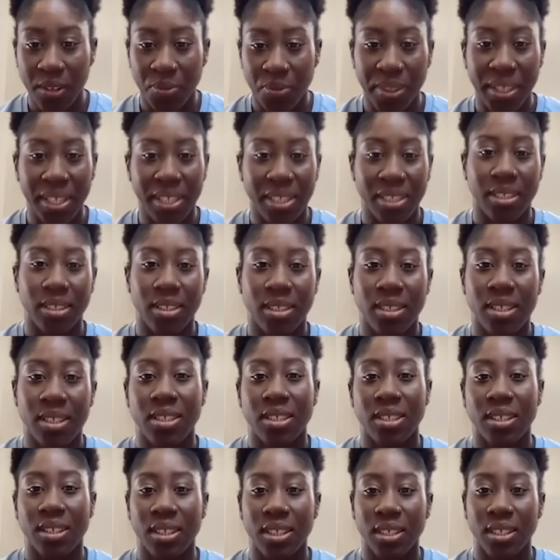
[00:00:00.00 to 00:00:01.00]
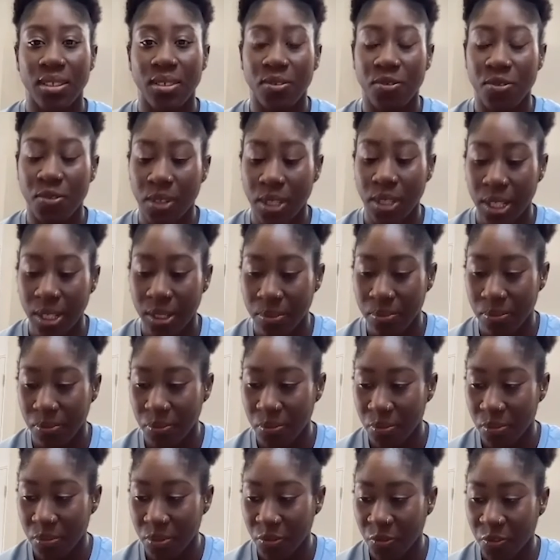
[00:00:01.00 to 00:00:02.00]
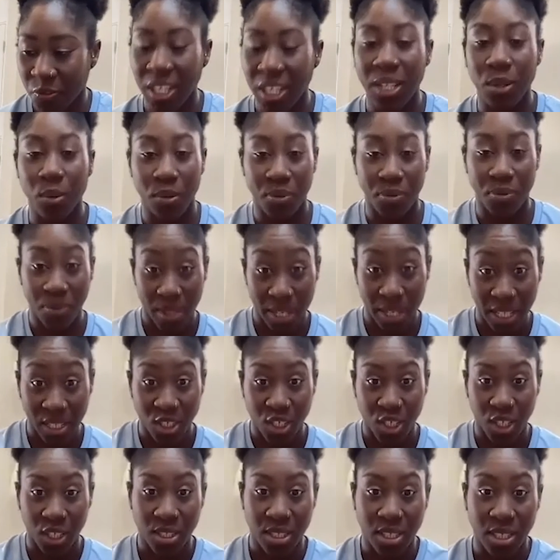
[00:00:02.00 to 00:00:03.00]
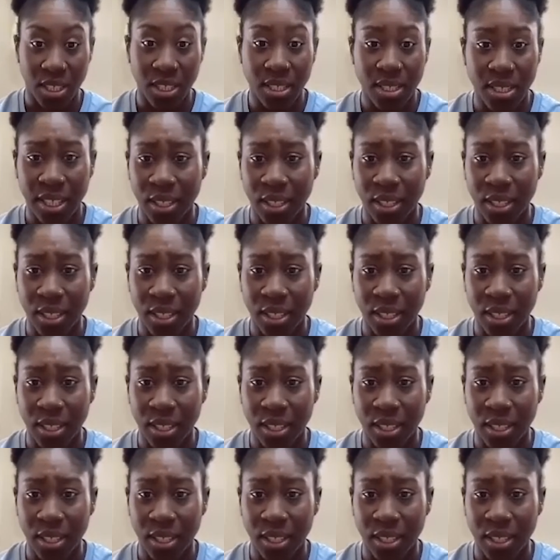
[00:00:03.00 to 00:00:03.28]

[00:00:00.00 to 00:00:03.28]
this kind of feeling with injustice.